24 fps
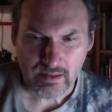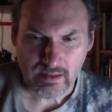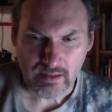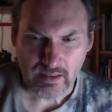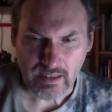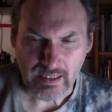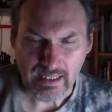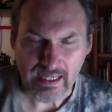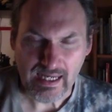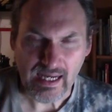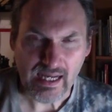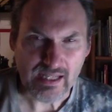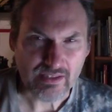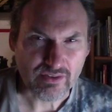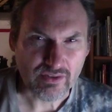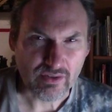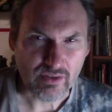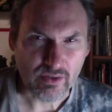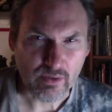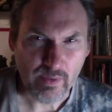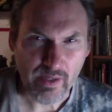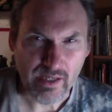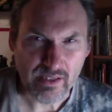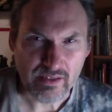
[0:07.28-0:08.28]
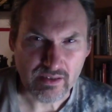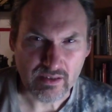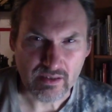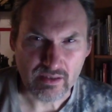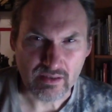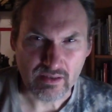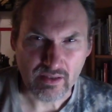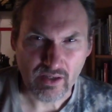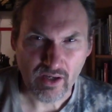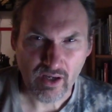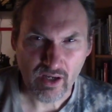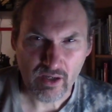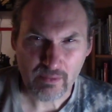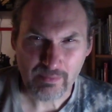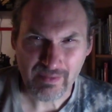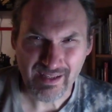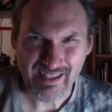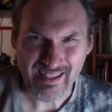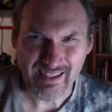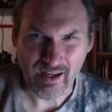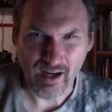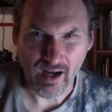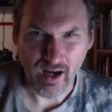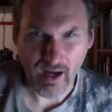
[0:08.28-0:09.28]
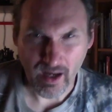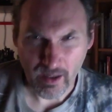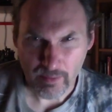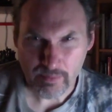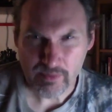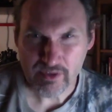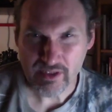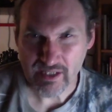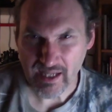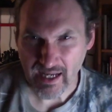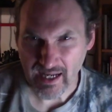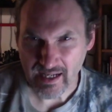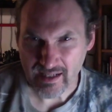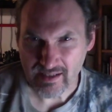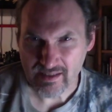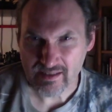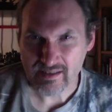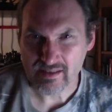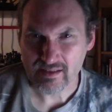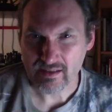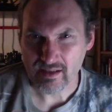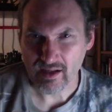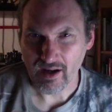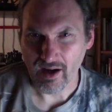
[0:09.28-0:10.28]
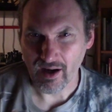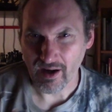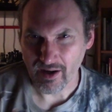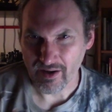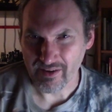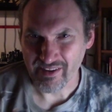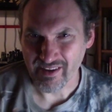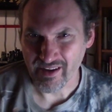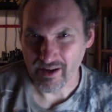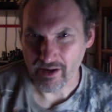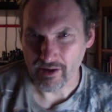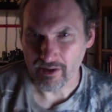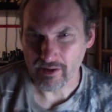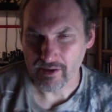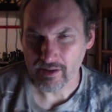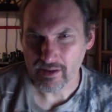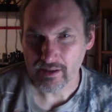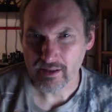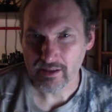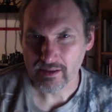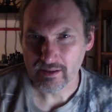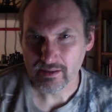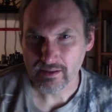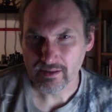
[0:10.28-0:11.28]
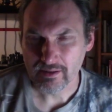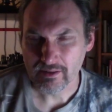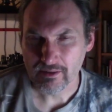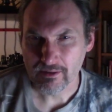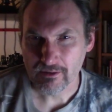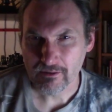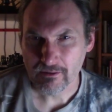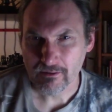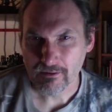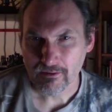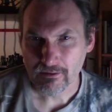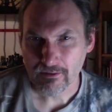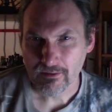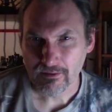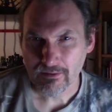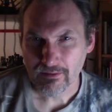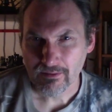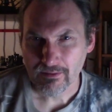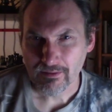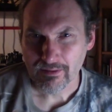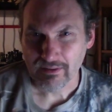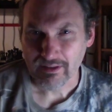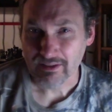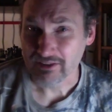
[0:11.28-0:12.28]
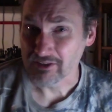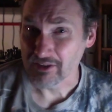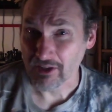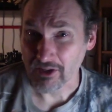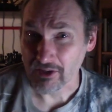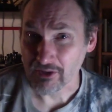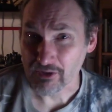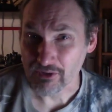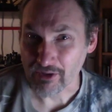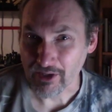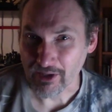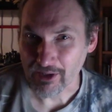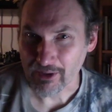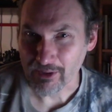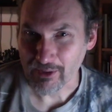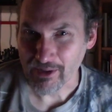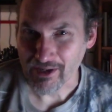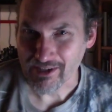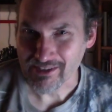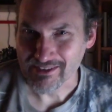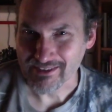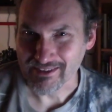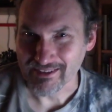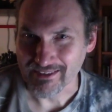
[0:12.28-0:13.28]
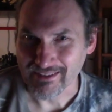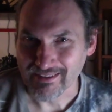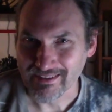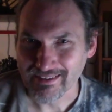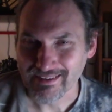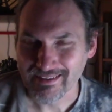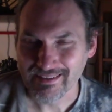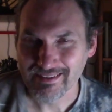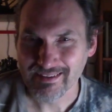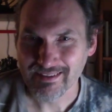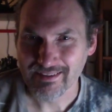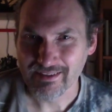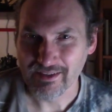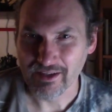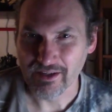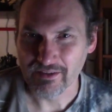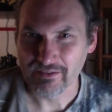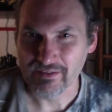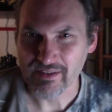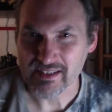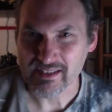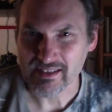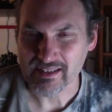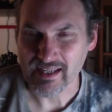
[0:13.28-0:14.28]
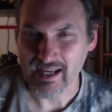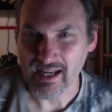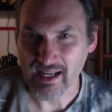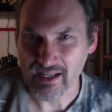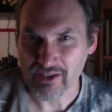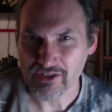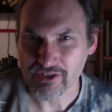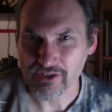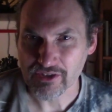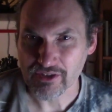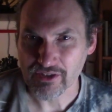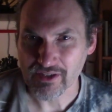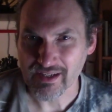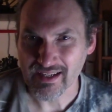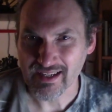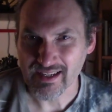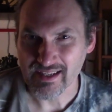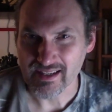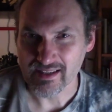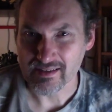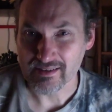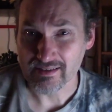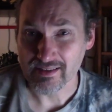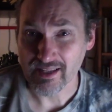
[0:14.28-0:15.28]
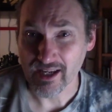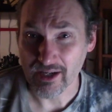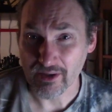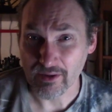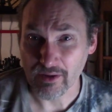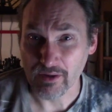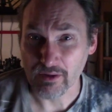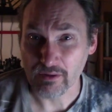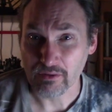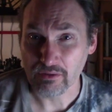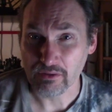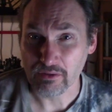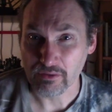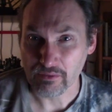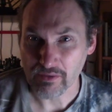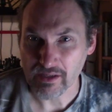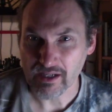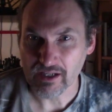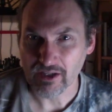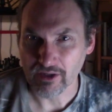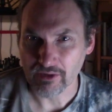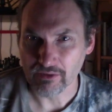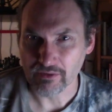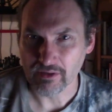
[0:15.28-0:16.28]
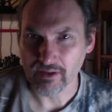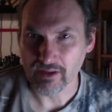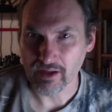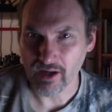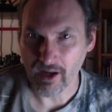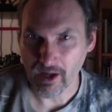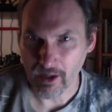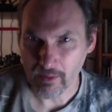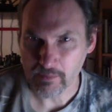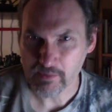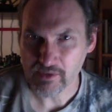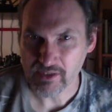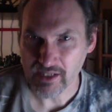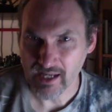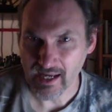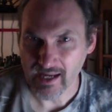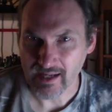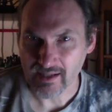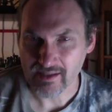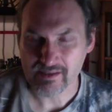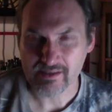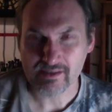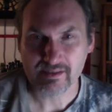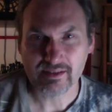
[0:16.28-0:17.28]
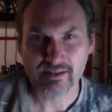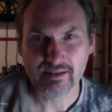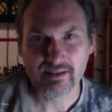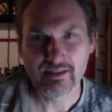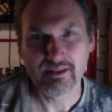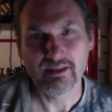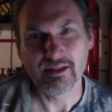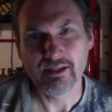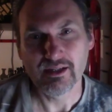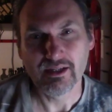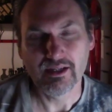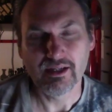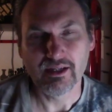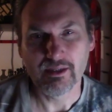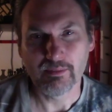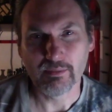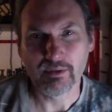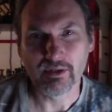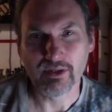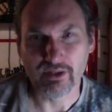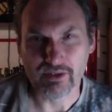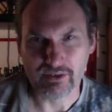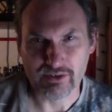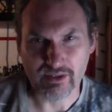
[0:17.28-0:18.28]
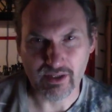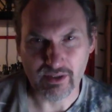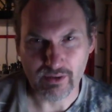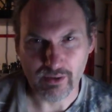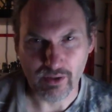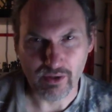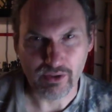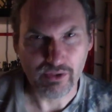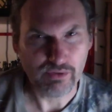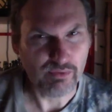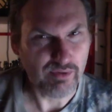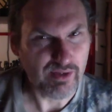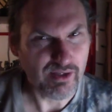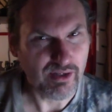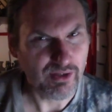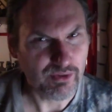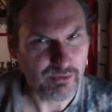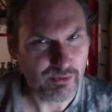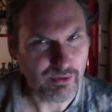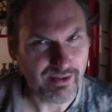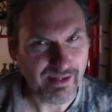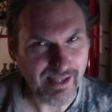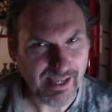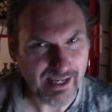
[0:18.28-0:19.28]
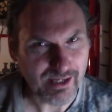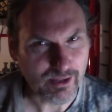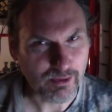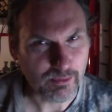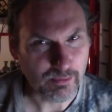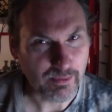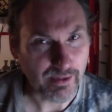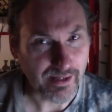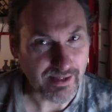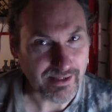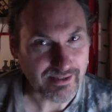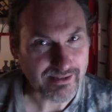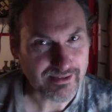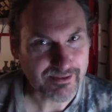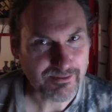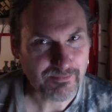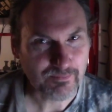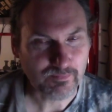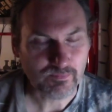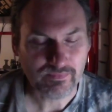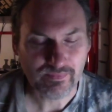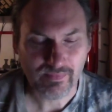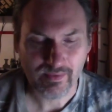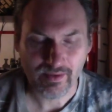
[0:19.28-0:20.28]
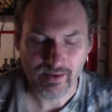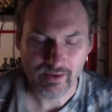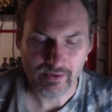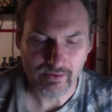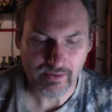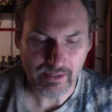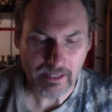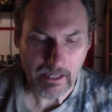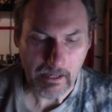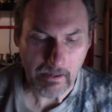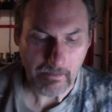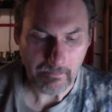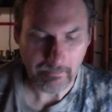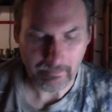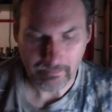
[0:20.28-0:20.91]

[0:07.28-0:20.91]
And I ask the question, how many objects are there? It's not a trick question. The obvious answer is there are 300 objects because there are 300 Lego bricks, right?